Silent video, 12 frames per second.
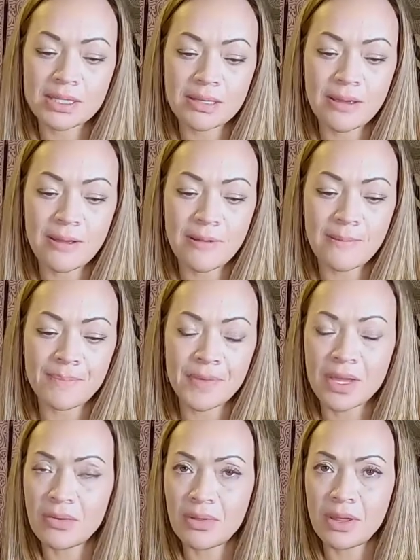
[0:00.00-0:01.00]
I
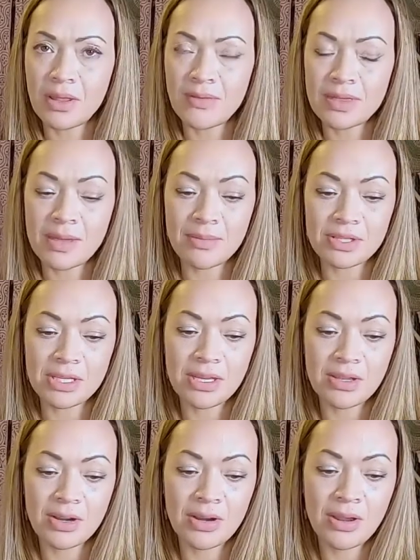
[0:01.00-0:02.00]
don't really love it that much
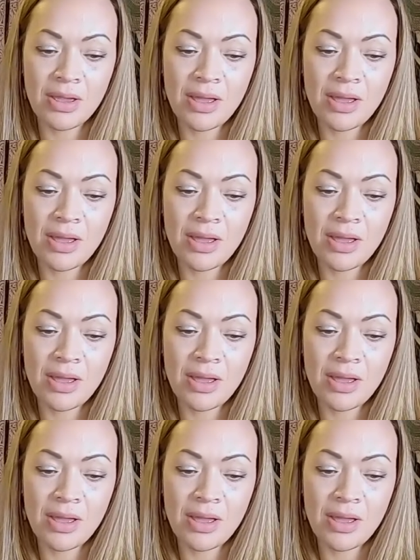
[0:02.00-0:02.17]
either,